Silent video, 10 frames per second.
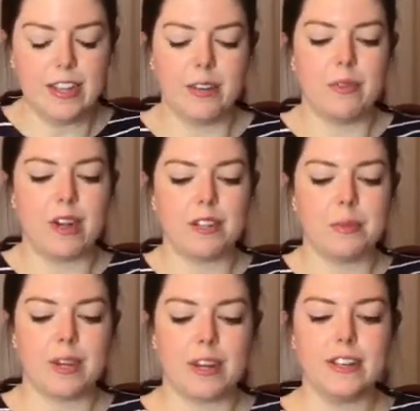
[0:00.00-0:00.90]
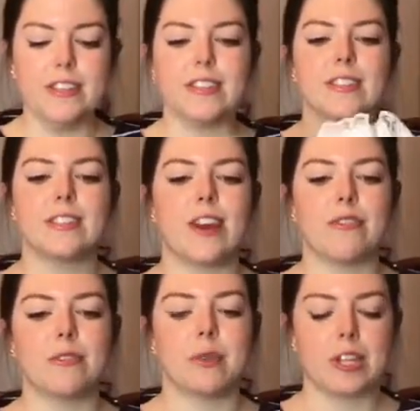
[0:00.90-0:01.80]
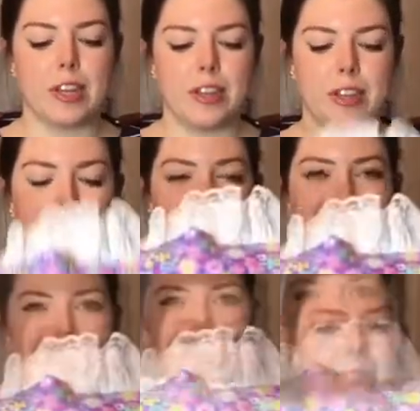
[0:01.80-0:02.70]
You want it to be nice and stuffed, which I think it is.